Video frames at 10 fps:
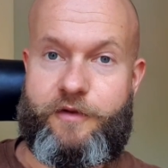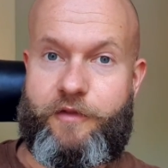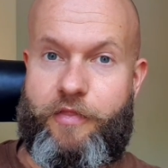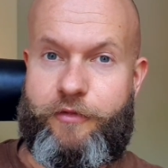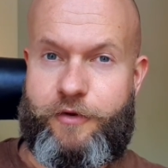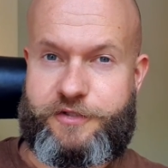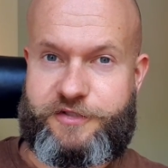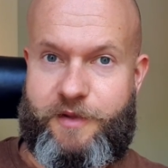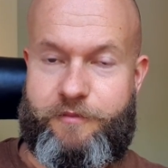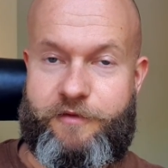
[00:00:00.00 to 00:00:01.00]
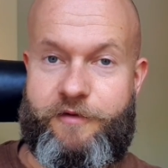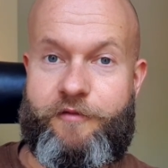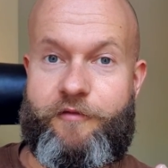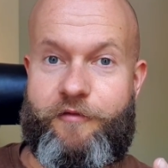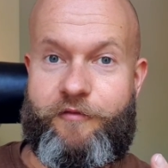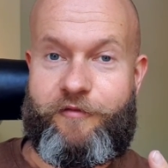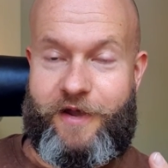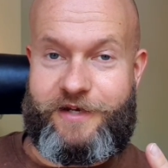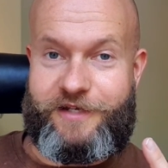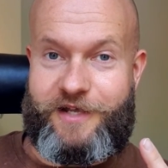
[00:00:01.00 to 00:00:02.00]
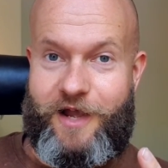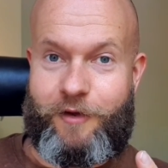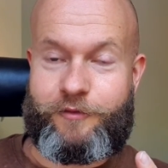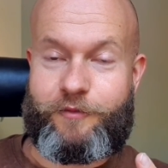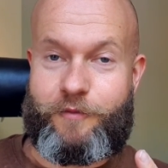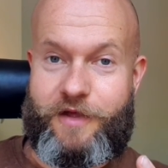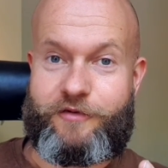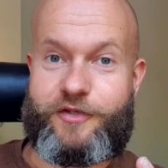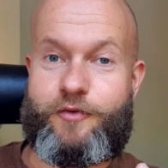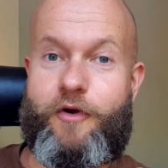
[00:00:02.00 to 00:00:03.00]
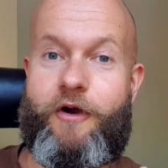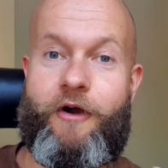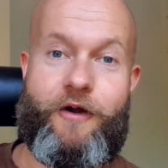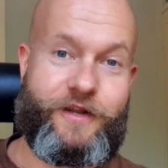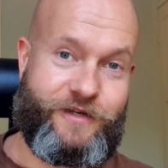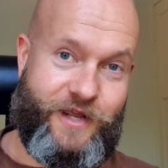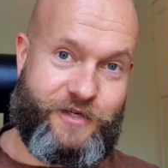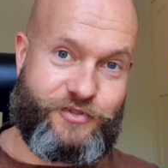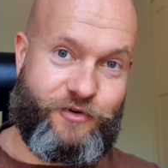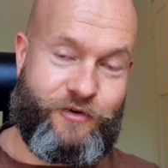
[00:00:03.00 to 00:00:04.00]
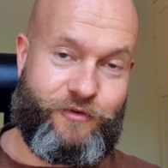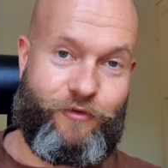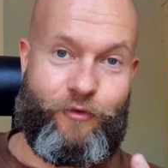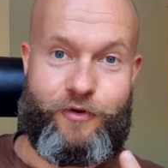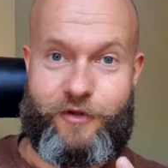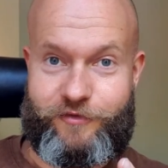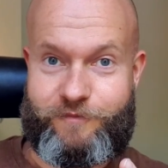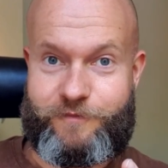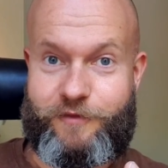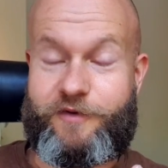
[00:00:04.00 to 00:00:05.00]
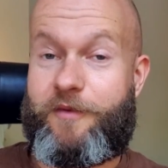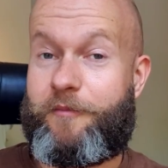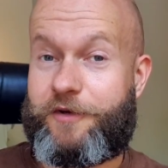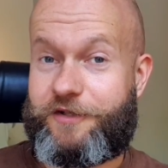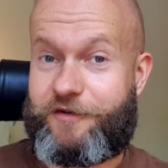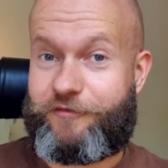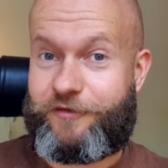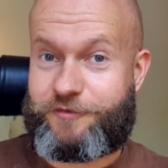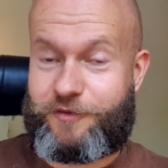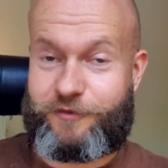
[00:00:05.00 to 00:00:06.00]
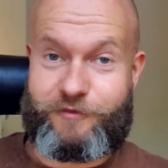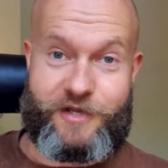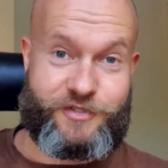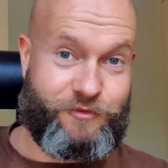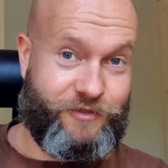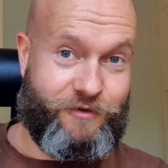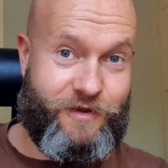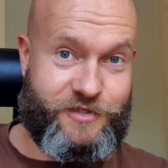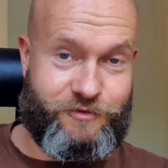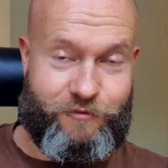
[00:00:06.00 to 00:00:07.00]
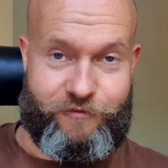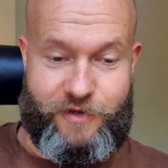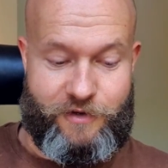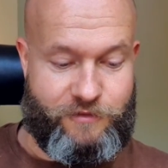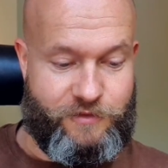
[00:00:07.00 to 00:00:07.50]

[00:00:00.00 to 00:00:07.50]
Third step, finding out whether you are in danger or not. Remember the difference between rational and irrational fear?